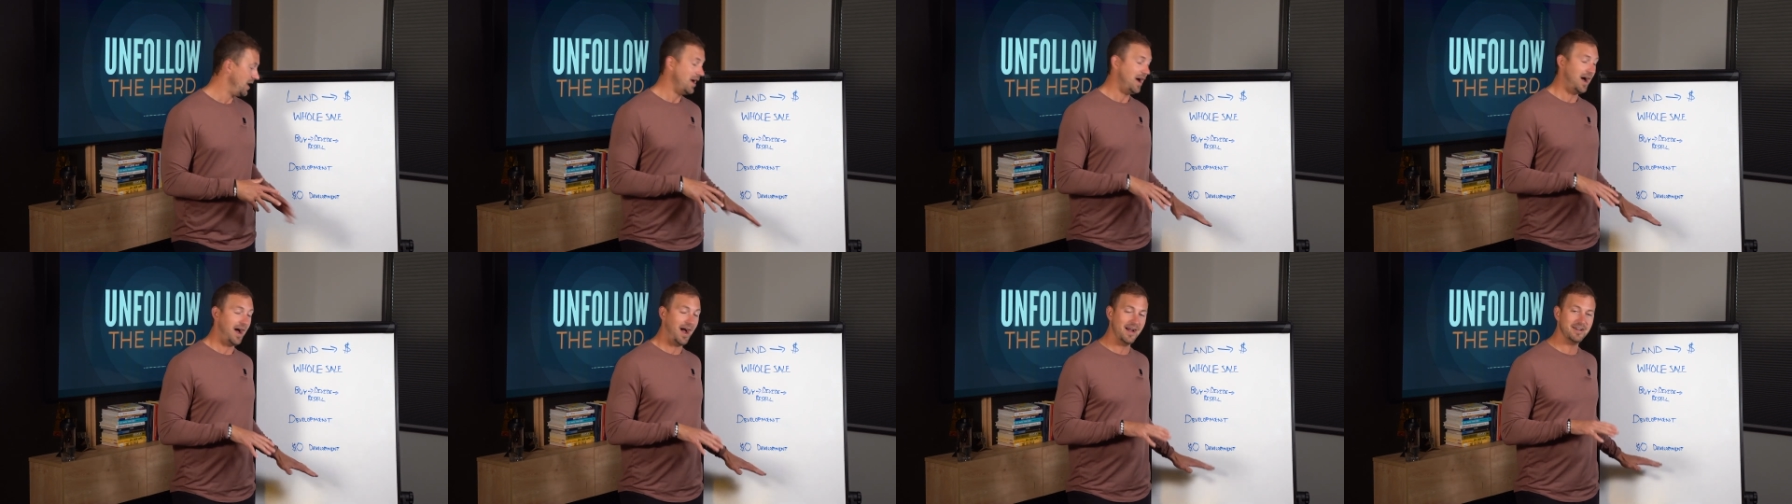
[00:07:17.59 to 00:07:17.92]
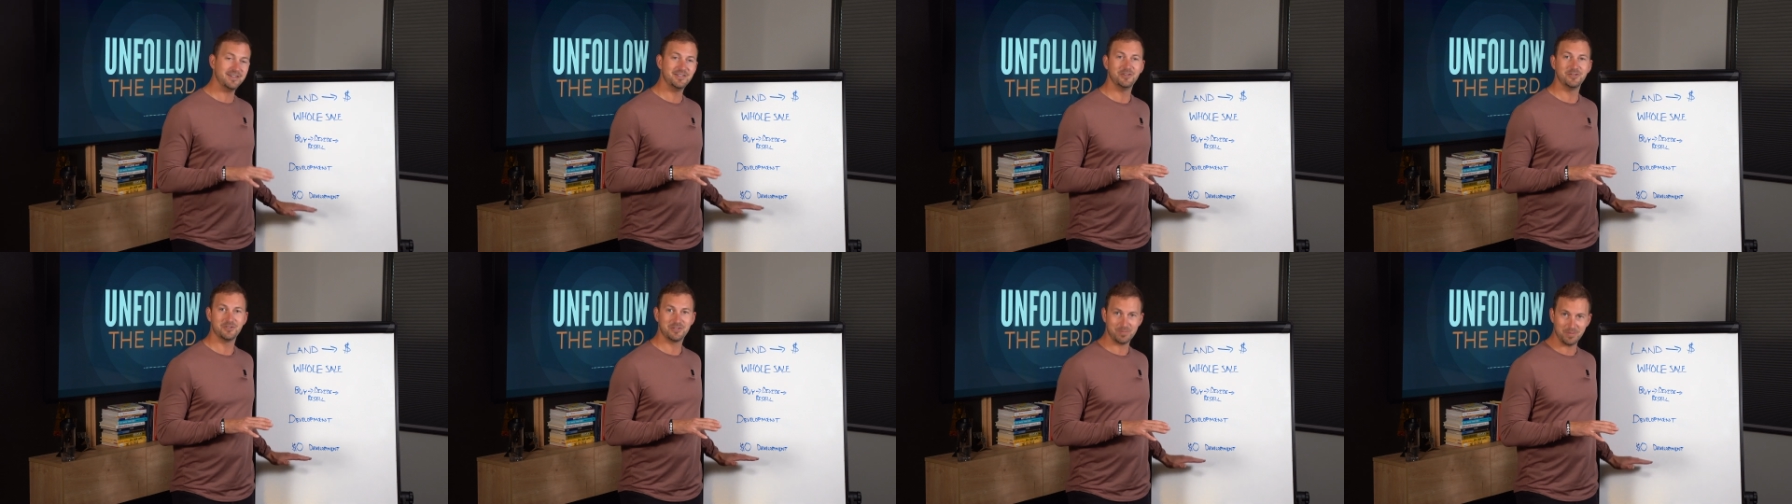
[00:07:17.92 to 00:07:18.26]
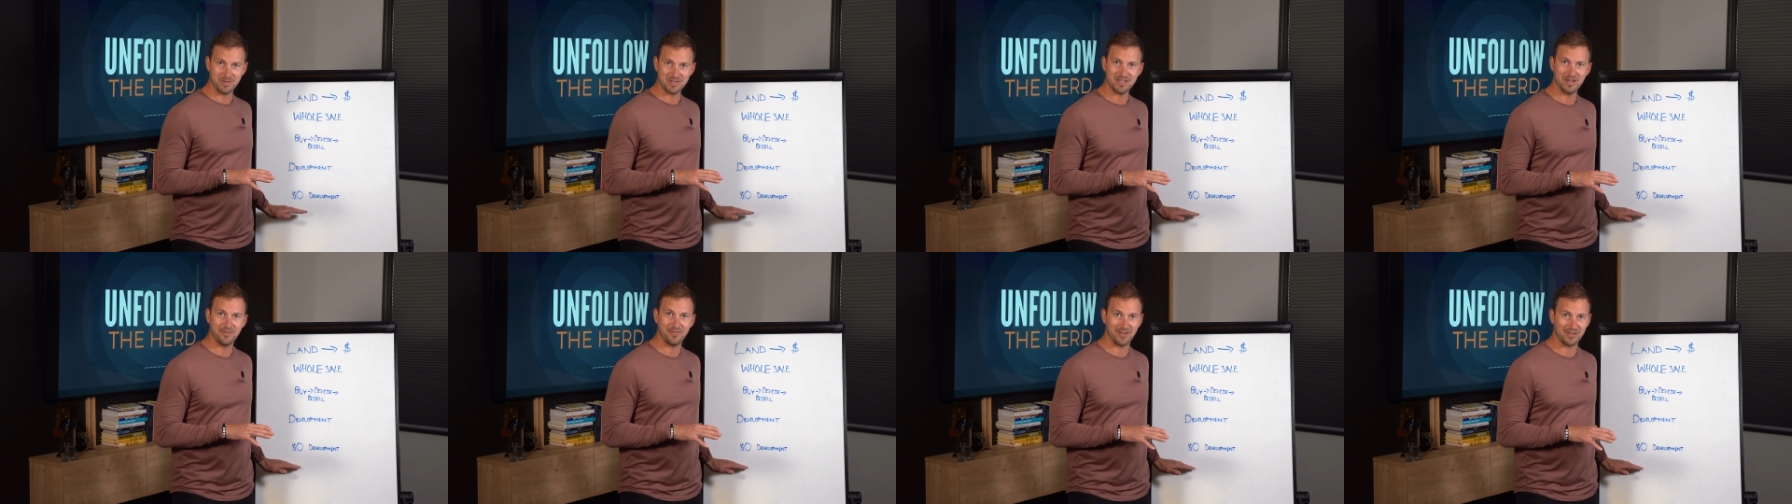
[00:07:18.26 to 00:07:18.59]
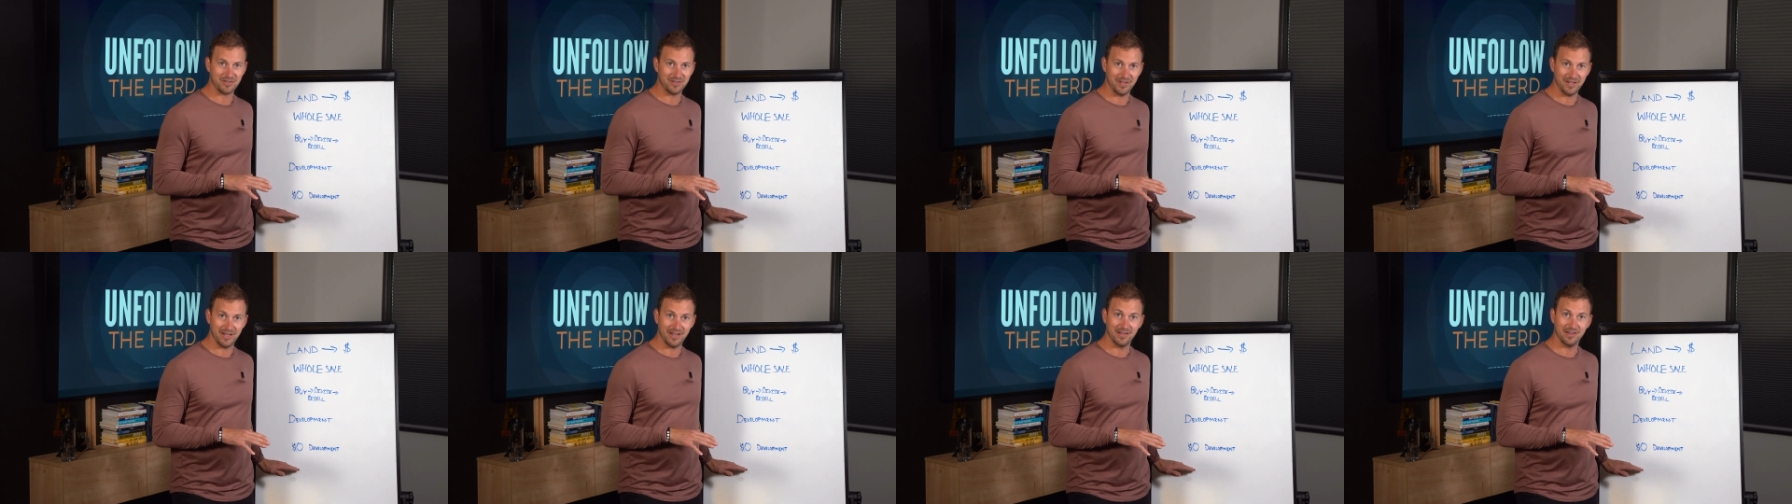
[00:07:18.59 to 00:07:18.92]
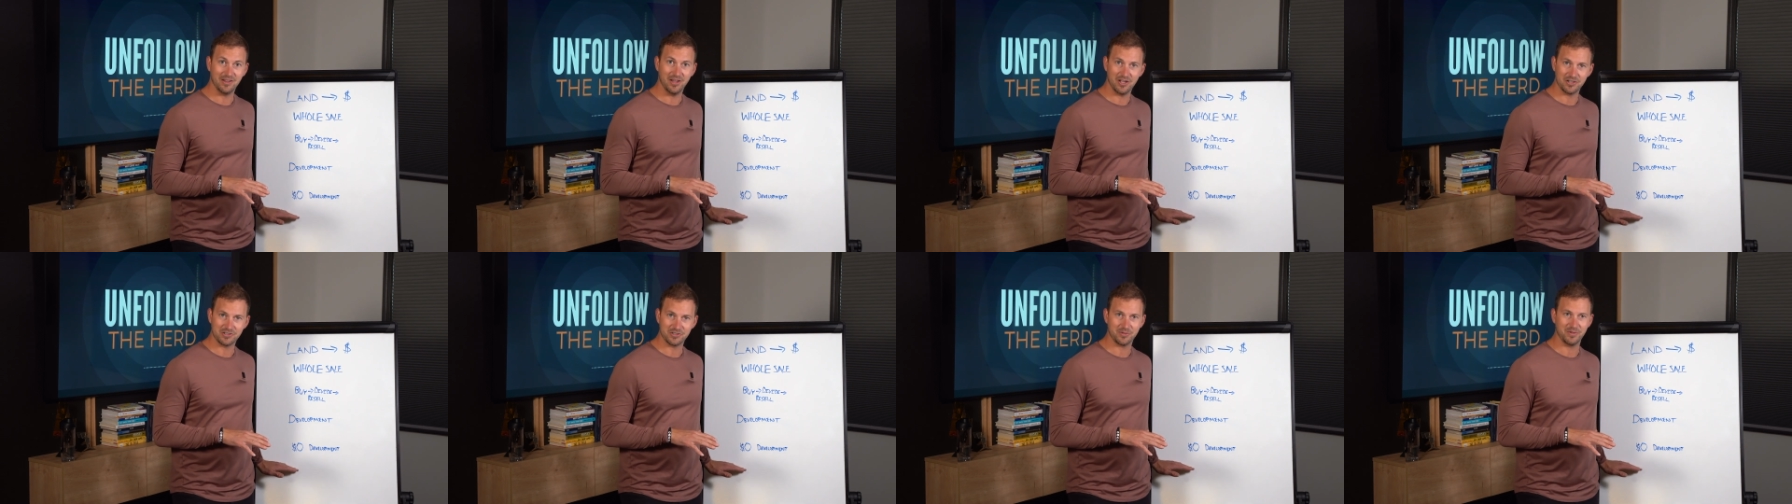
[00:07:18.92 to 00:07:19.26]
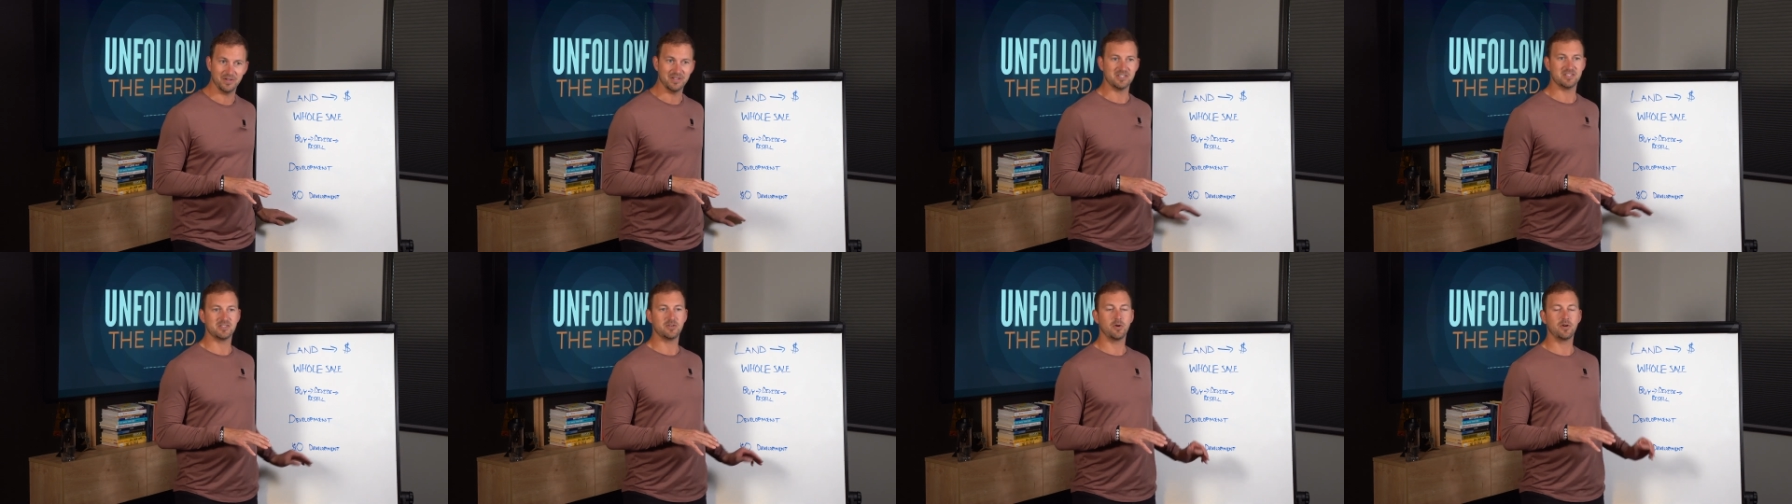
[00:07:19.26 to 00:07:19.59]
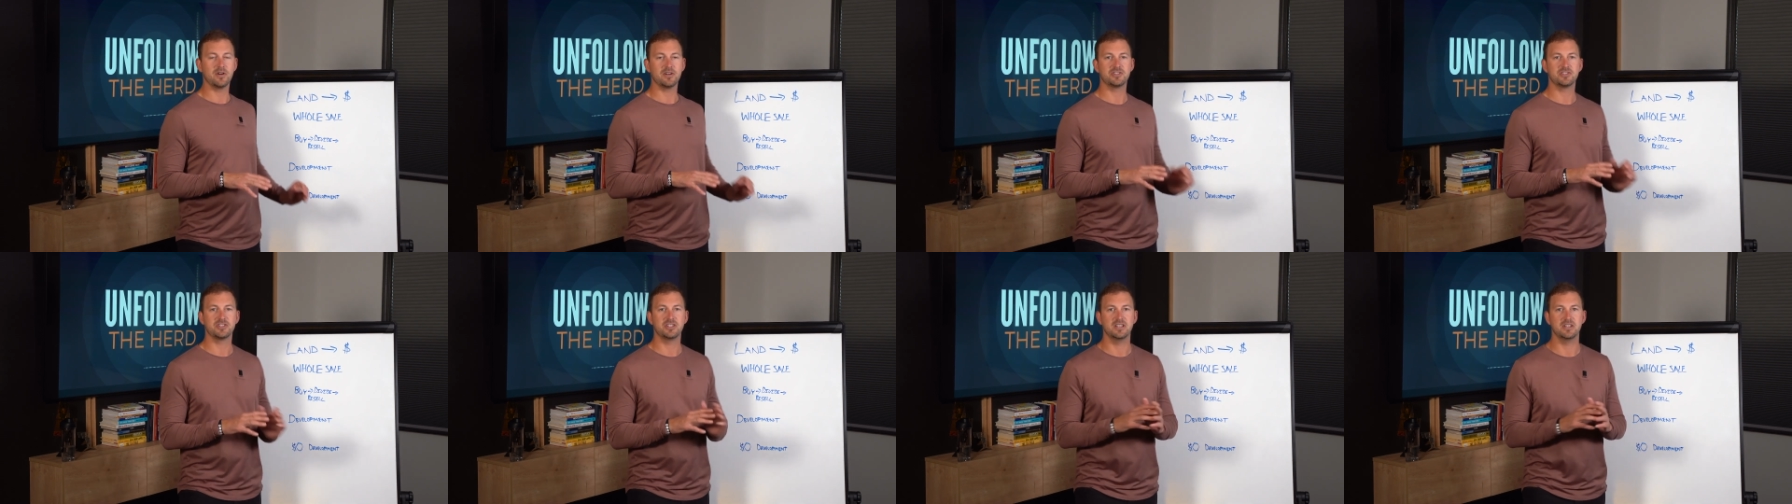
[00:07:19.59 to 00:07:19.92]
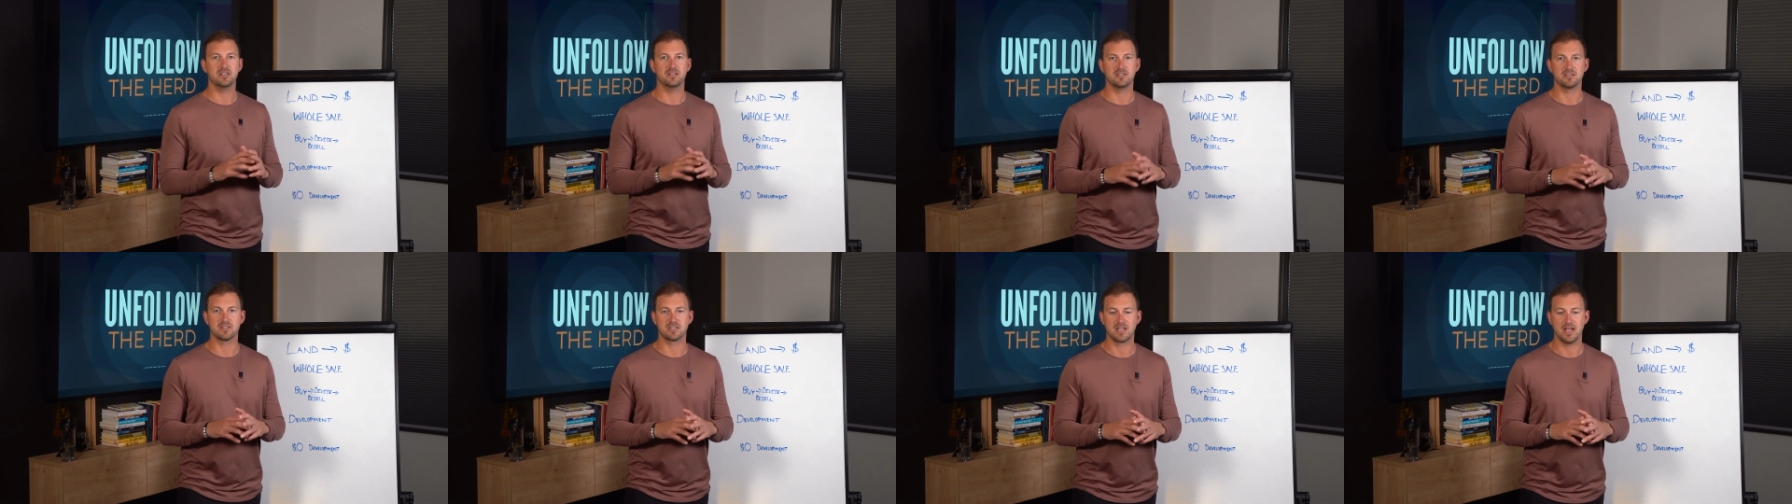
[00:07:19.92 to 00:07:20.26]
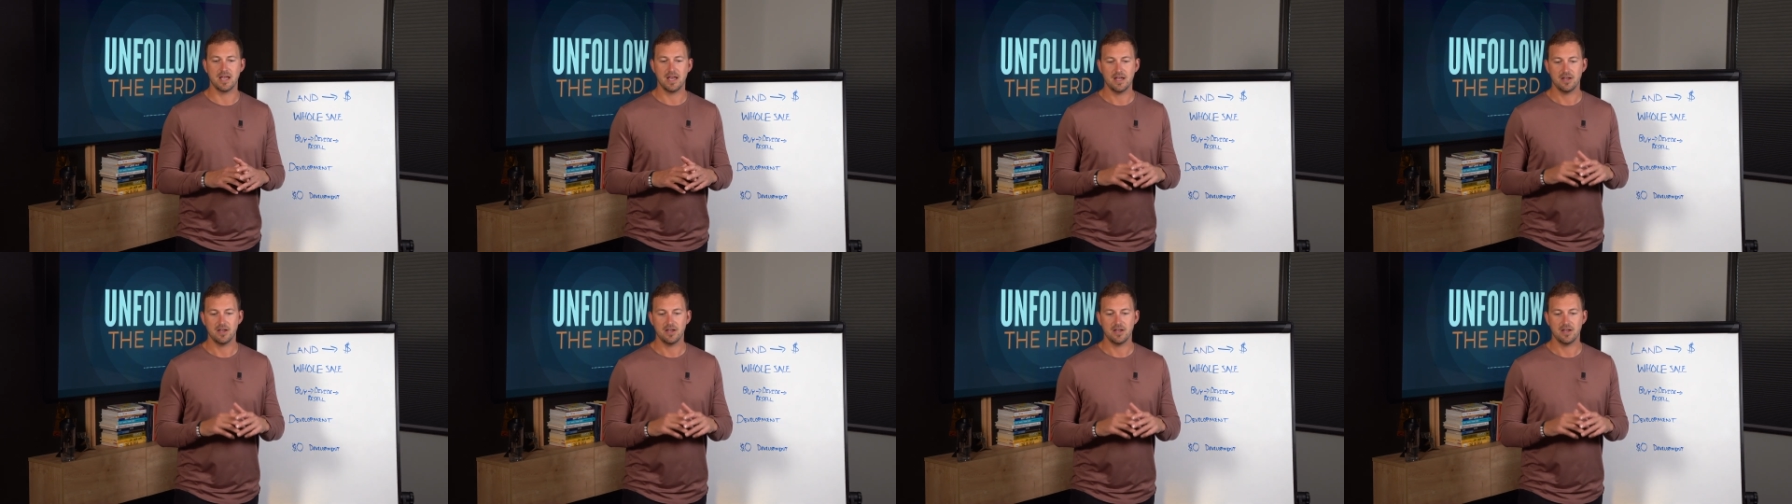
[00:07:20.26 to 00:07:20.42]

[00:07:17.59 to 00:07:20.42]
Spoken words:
I do specifically luxury storage deals,